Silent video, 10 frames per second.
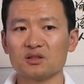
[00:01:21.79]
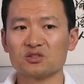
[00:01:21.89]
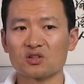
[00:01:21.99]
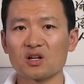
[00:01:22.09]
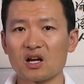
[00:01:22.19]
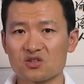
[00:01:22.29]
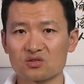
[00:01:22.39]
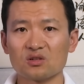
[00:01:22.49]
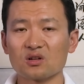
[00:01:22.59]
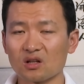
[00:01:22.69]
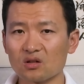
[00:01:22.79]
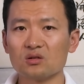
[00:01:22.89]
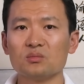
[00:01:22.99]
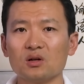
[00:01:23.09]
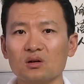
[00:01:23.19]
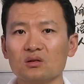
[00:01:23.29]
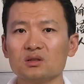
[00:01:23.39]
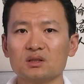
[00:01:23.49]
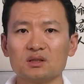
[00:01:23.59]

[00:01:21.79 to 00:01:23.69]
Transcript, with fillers: international global